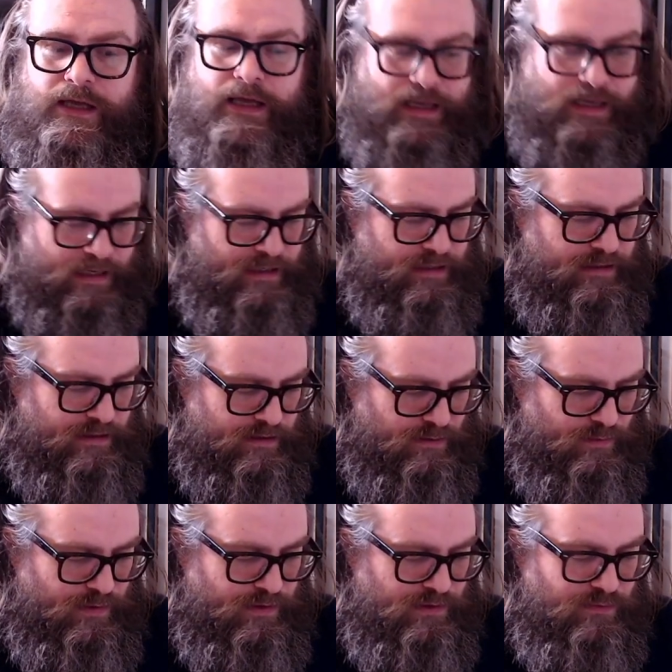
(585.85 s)
And the
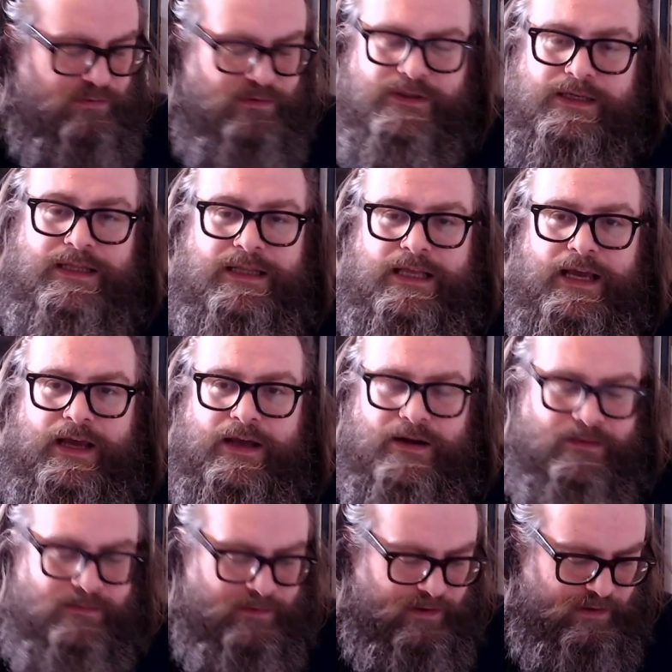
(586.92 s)
Wonderswan's in there, and
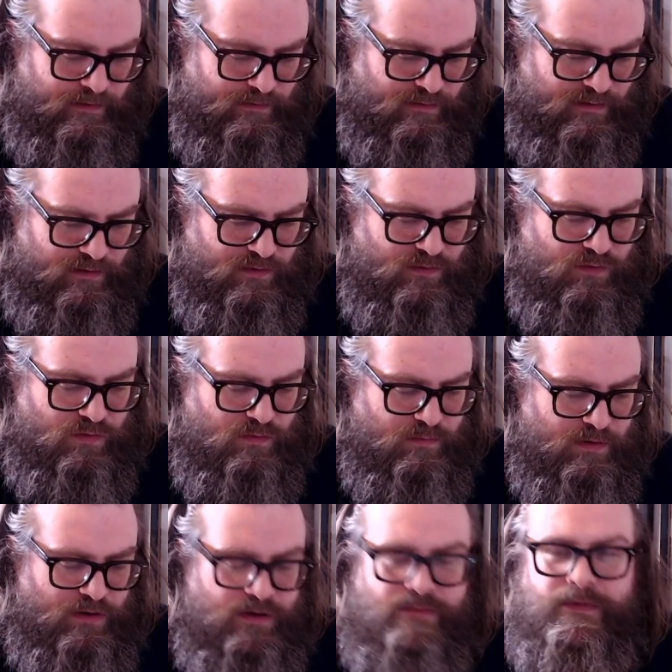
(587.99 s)
I'm like, cool,
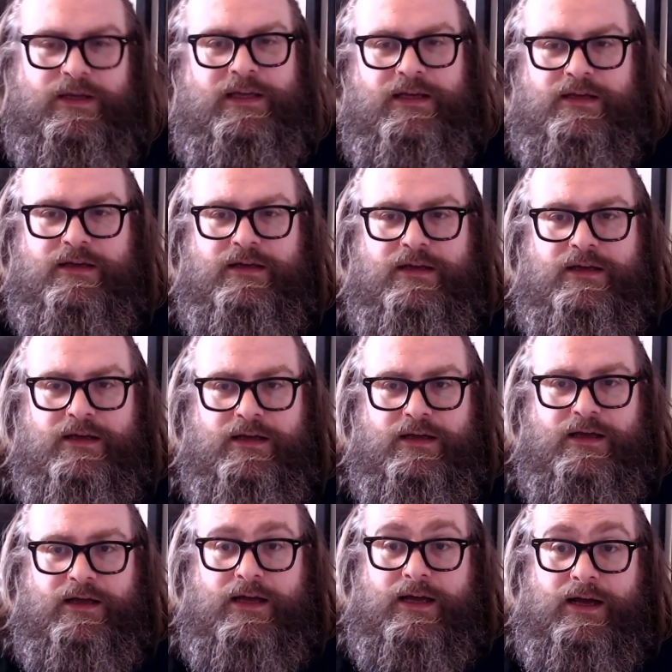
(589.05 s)
blimey.
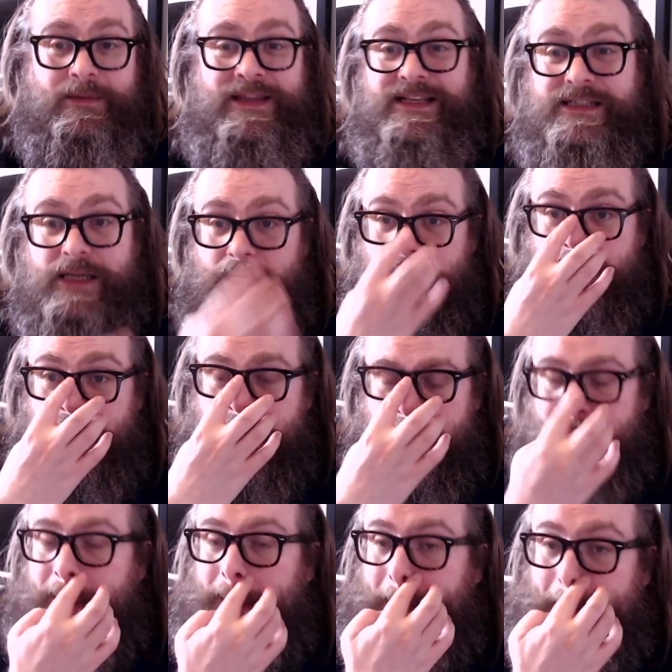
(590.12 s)
I mean,
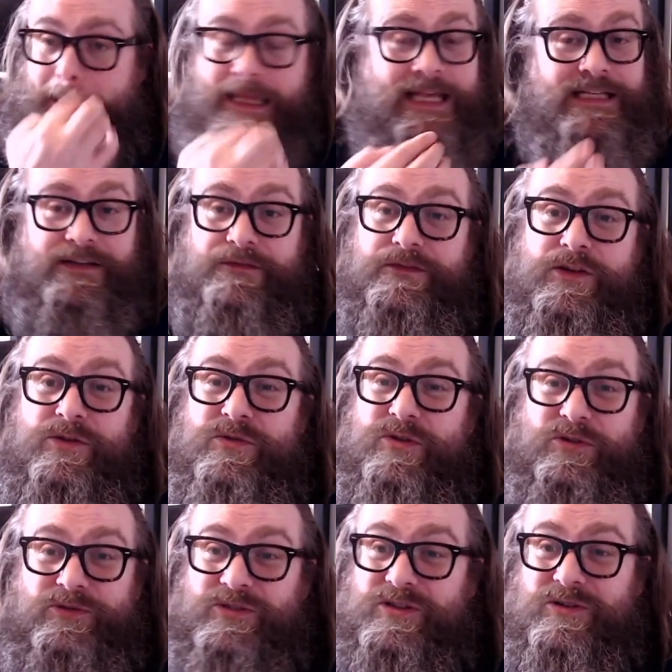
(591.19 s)
there's a few
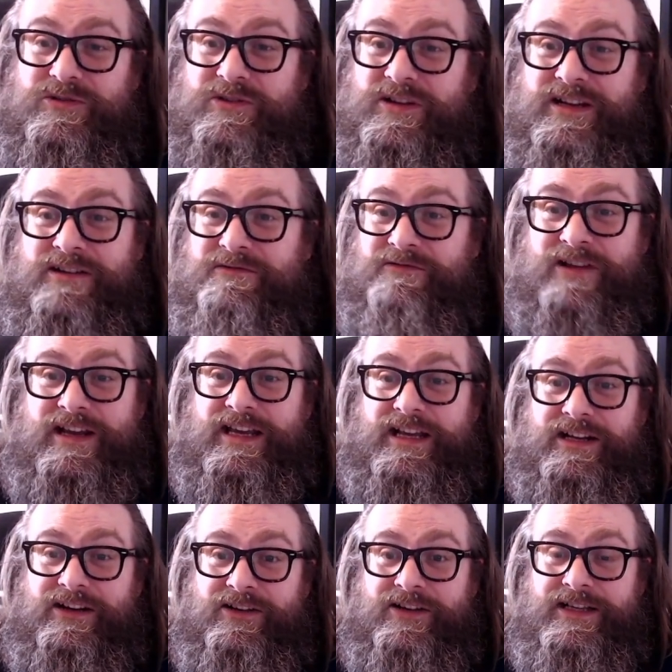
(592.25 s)
consoles I didn't
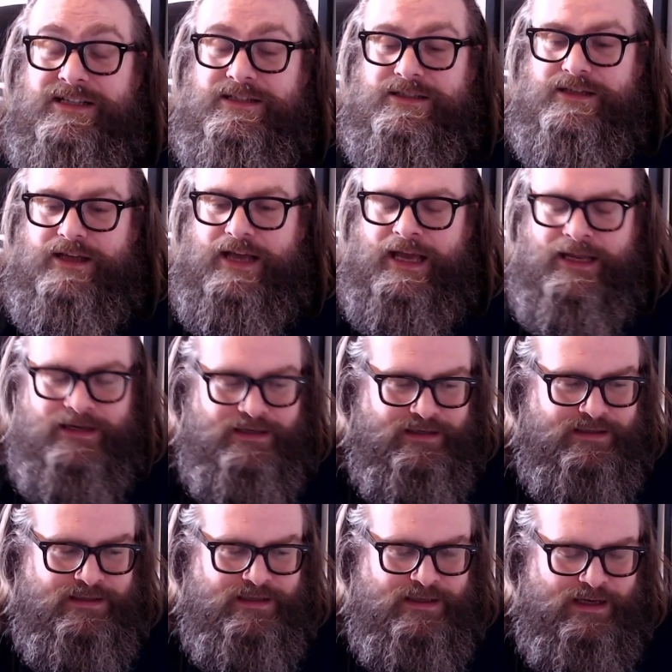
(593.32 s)
recognise, and